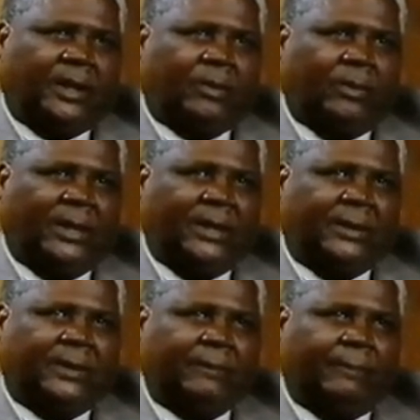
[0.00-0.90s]

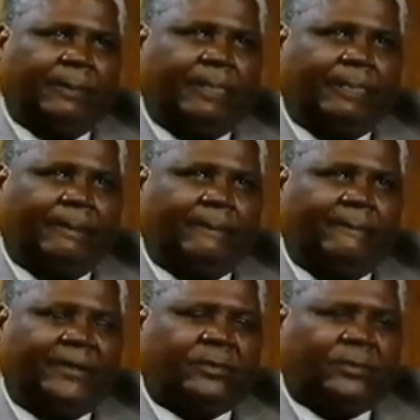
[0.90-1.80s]
Well,
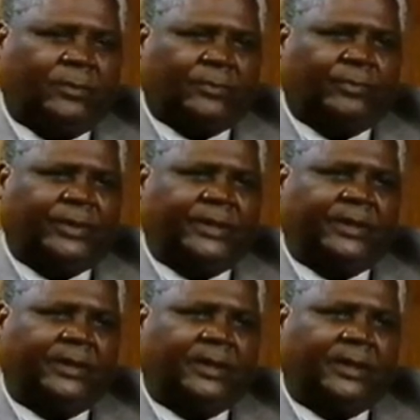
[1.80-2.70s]
it could
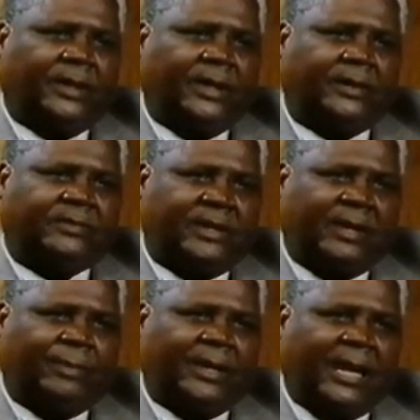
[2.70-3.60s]
be a
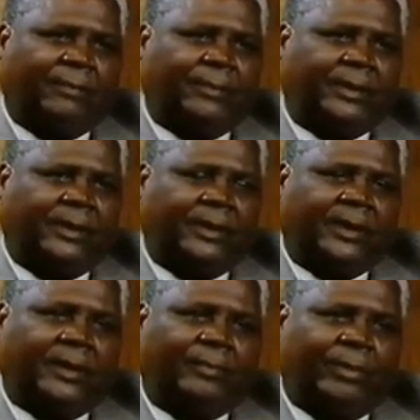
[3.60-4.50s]
tribal army,
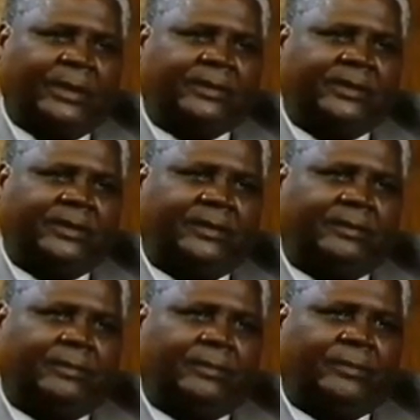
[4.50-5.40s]
but
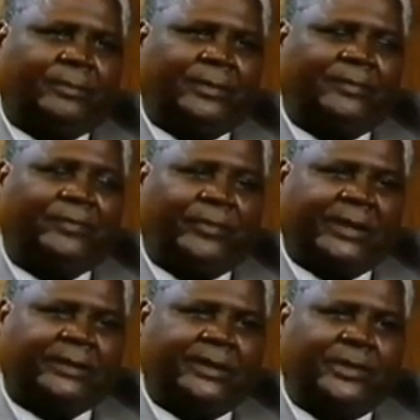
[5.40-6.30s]
in fact